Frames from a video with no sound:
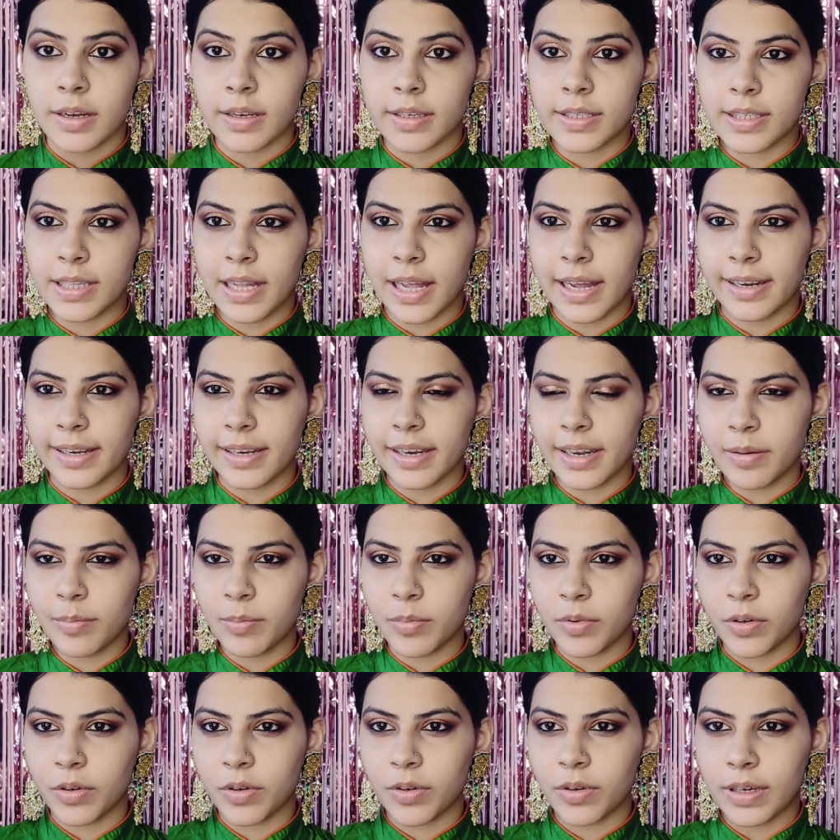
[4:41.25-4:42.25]
a slightly
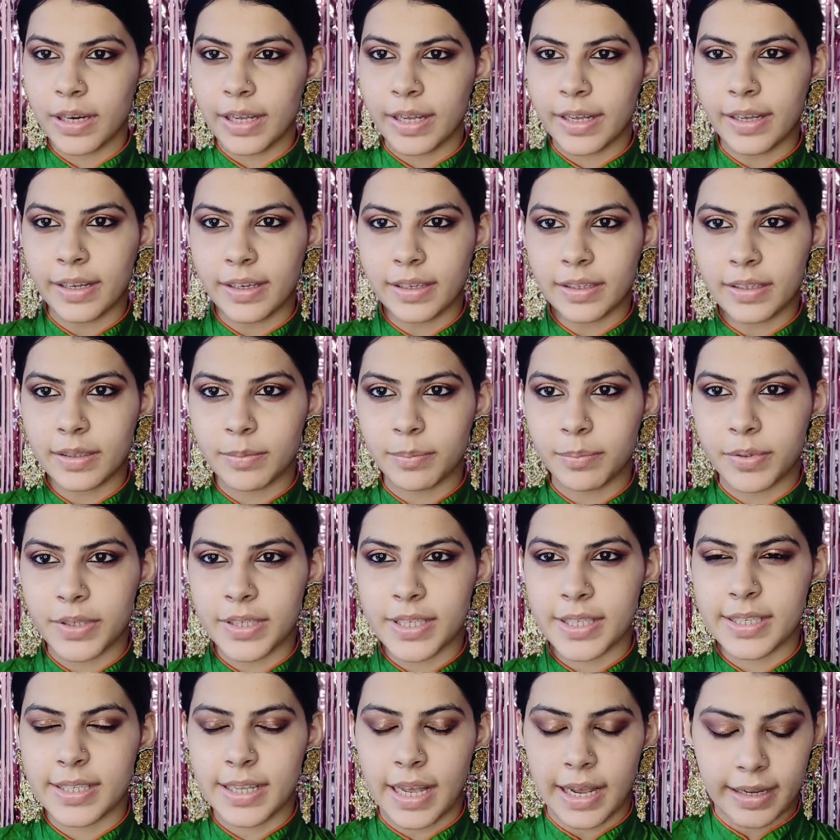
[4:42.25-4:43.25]
more like
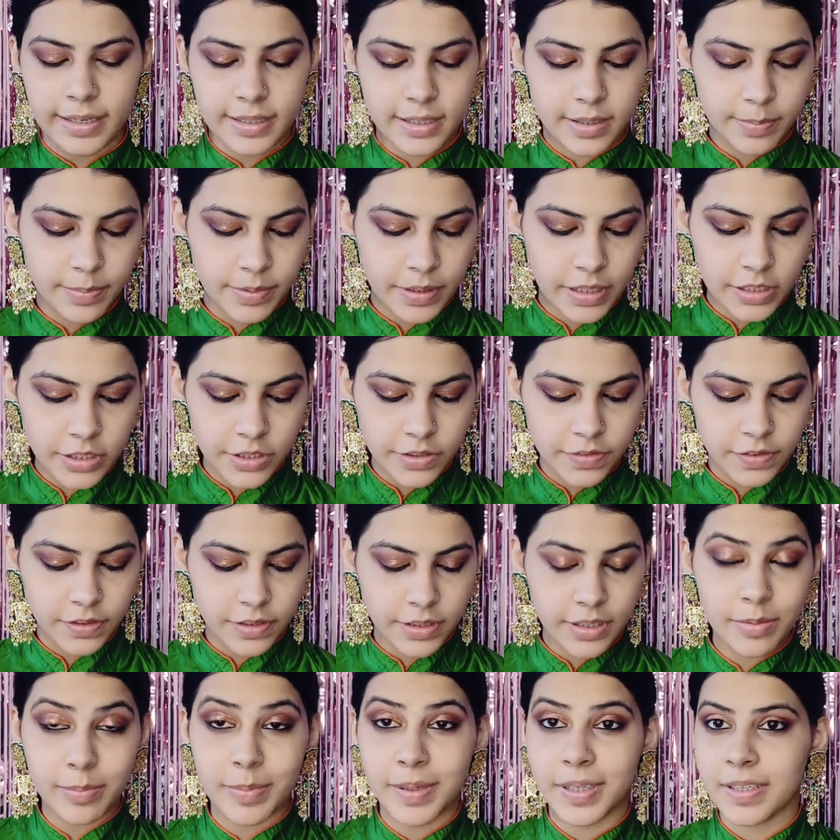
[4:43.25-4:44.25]
precise brush
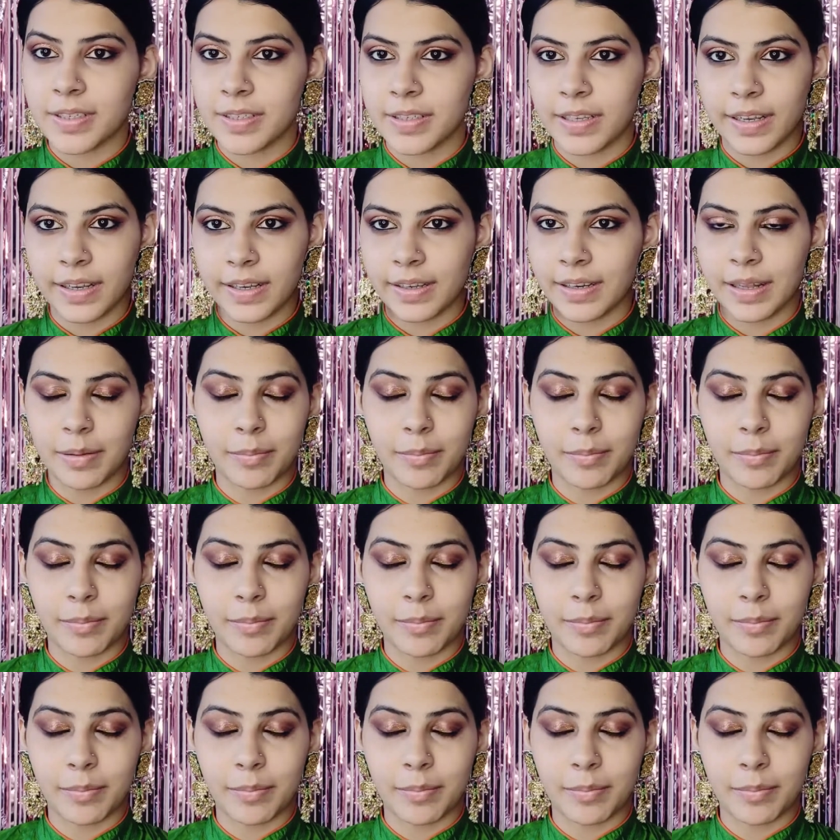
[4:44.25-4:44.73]
for it because I